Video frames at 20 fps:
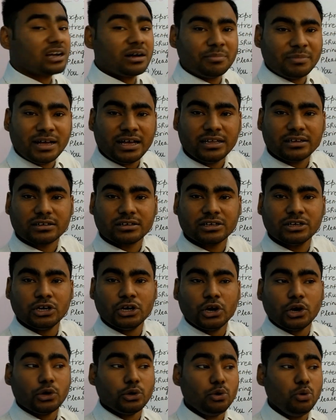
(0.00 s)
command.
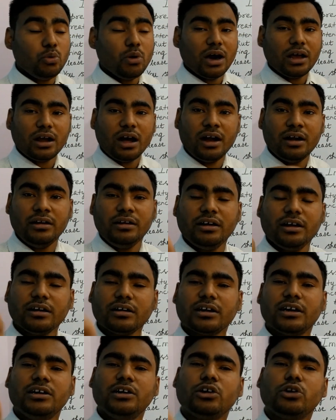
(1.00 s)
You are under
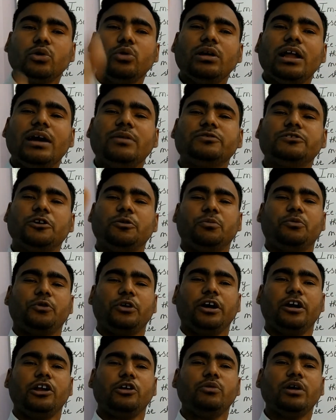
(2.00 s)
control of
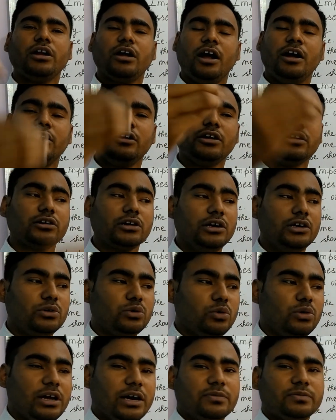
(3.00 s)
somewhere, you are under
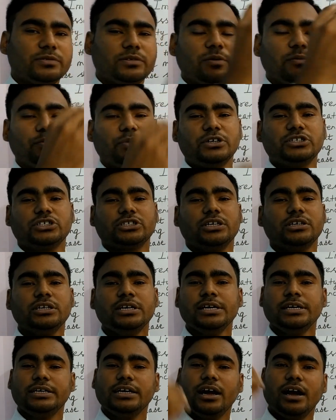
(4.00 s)
control of some person,
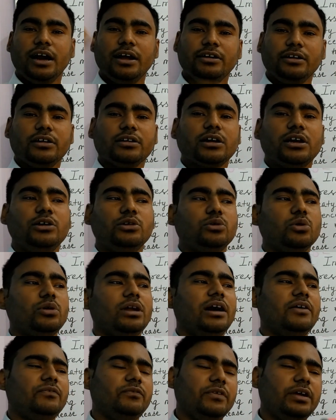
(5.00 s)
you are under control
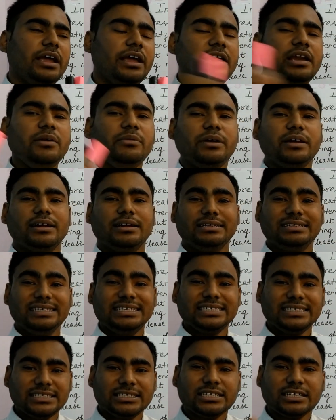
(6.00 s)
of anywhere.
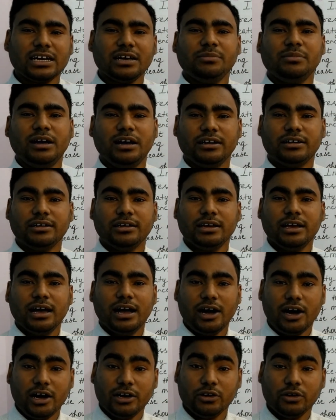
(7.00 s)
This is a command.
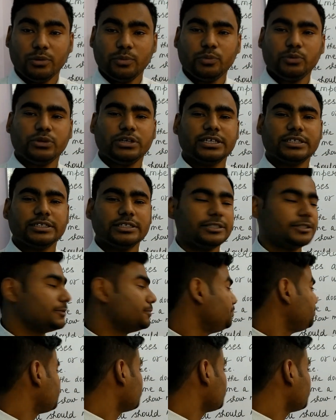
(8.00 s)
I hope you get it.